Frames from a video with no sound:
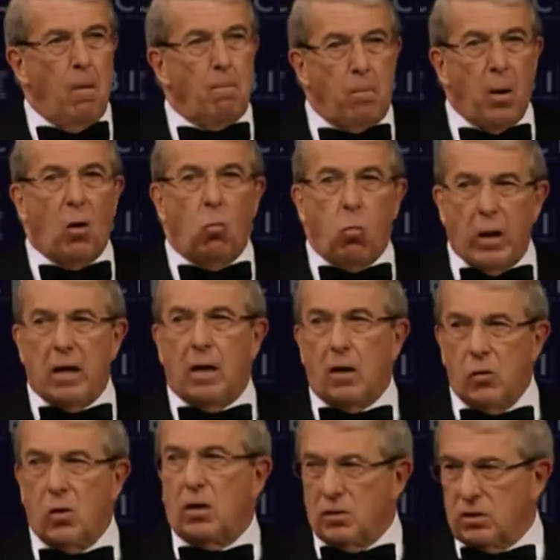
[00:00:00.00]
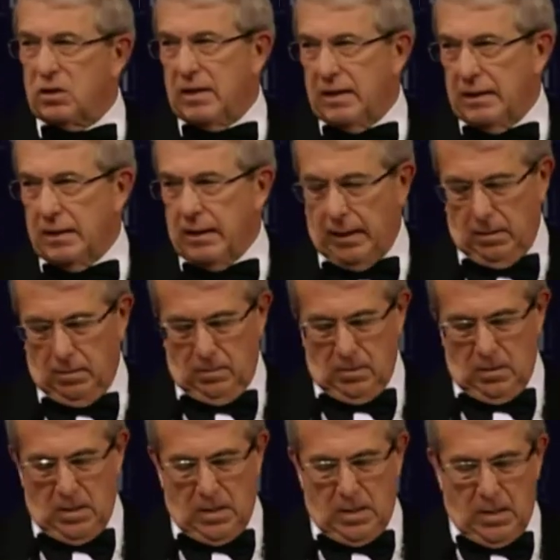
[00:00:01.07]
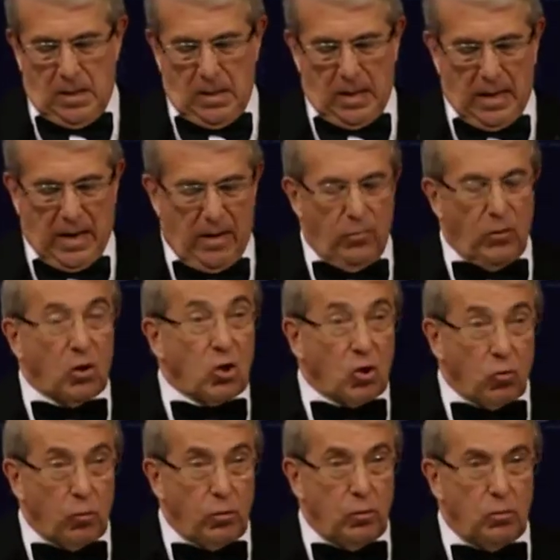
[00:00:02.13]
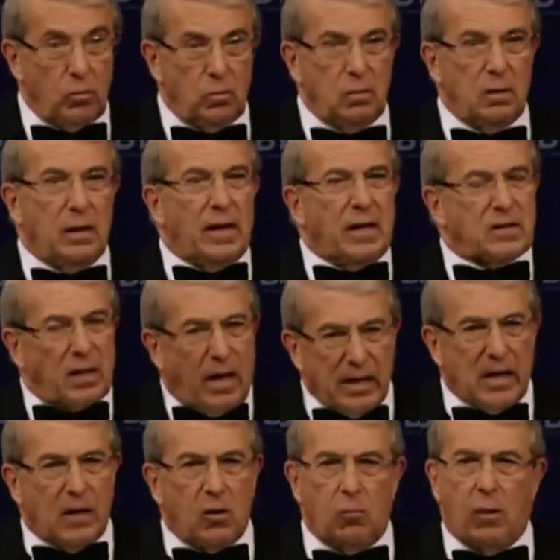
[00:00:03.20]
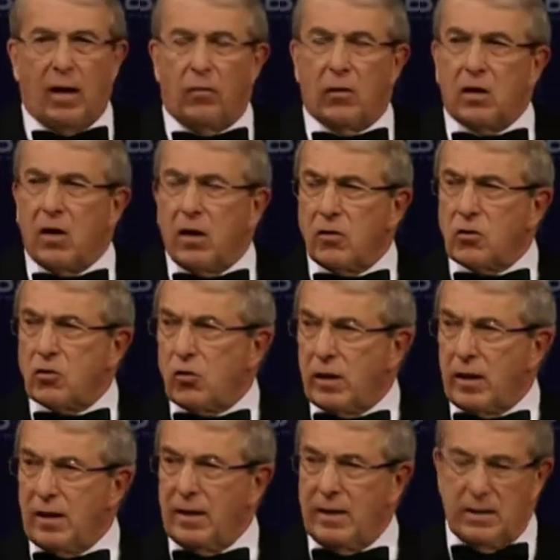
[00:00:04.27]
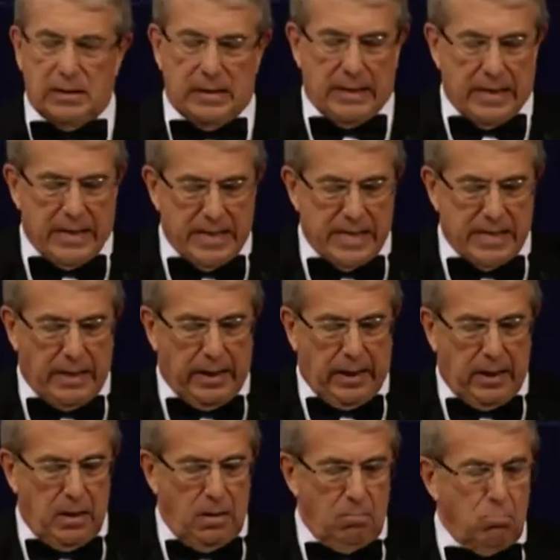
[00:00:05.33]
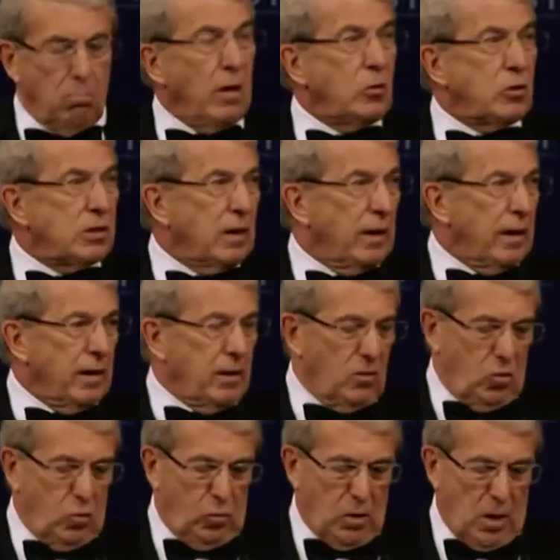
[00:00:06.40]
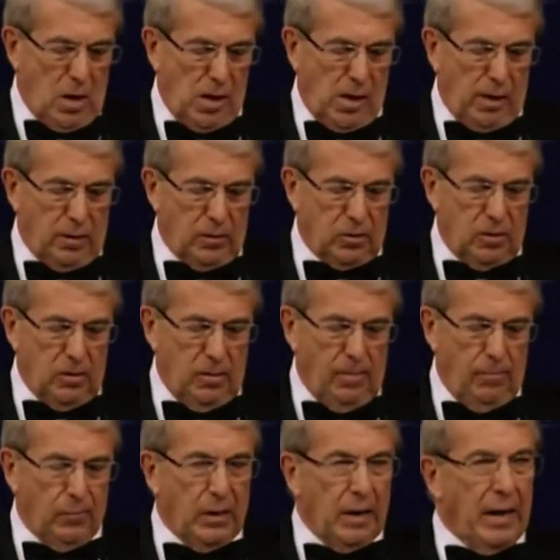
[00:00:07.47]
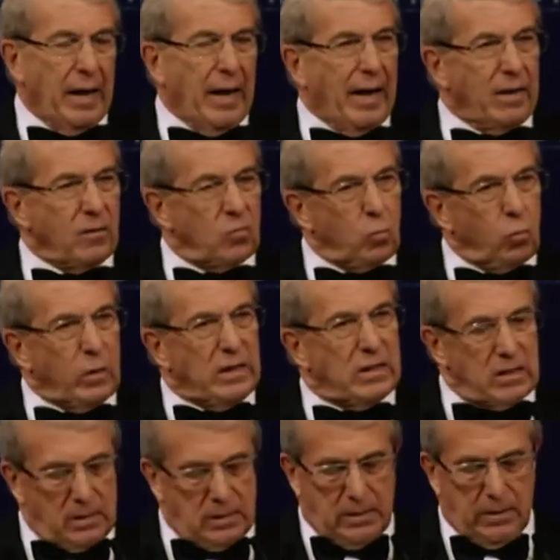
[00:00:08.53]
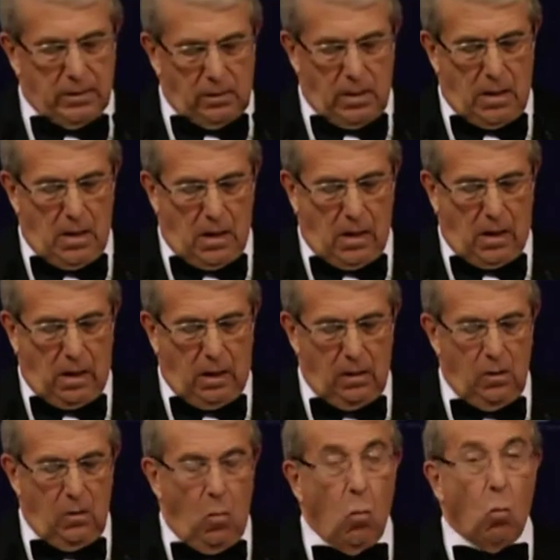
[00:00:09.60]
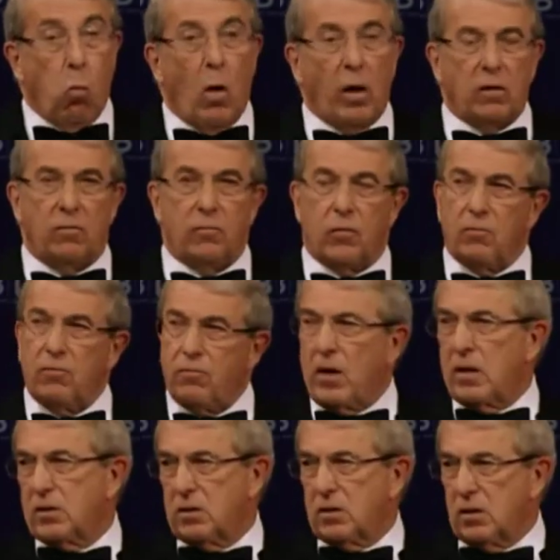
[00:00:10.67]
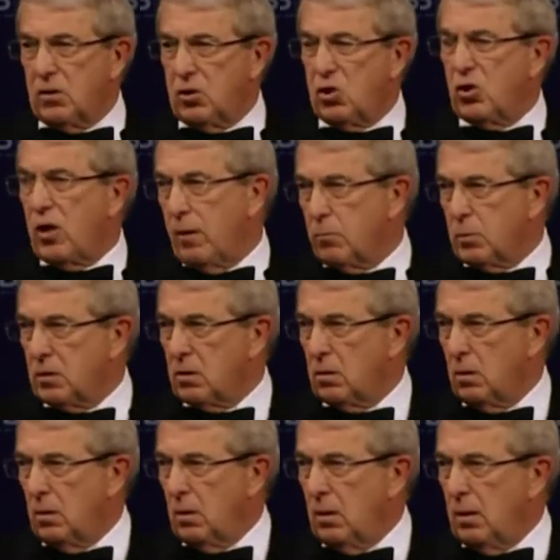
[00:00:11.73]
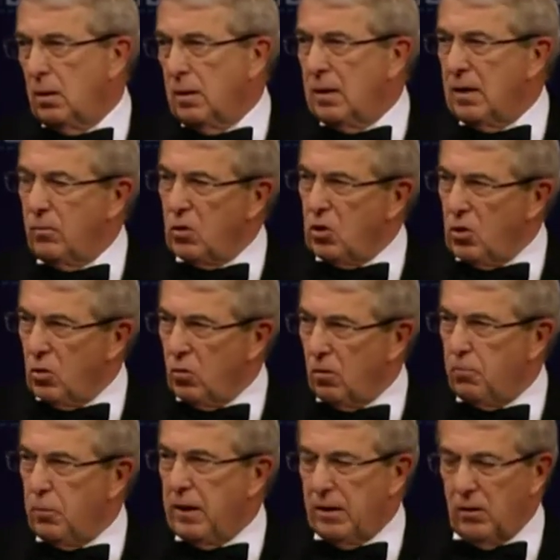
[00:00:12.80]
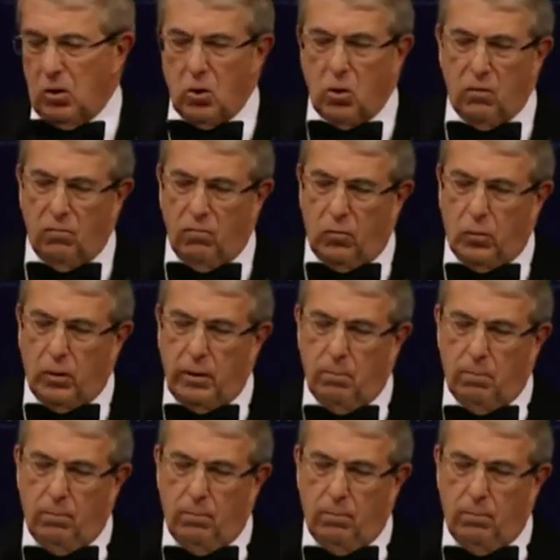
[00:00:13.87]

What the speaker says: But we are not sinking, and the crew, as I go around the country, is clearly mostly in good heart, and we still are one of the fastest ships in the European convoy.